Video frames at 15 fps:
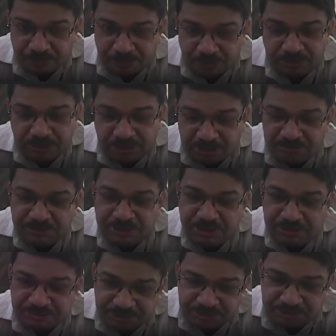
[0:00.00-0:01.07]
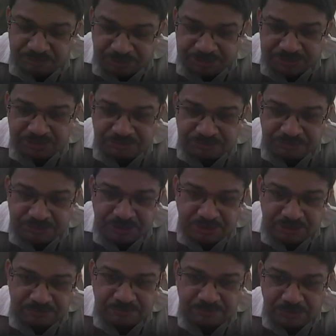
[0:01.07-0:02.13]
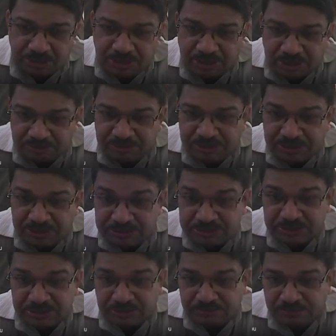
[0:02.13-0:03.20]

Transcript: Now there can be different ways of having these